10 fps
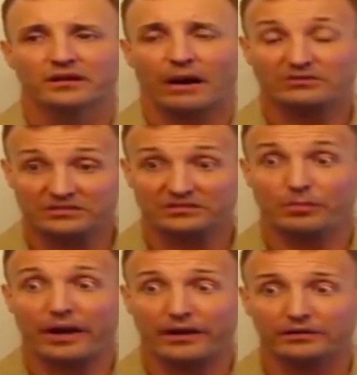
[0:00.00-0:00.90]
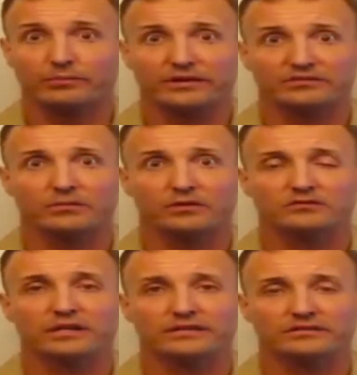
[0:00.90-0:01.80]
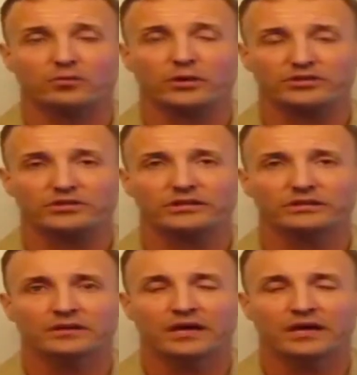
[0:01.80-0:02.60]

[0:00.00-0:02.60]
I was inspired by some of those lines of questioning.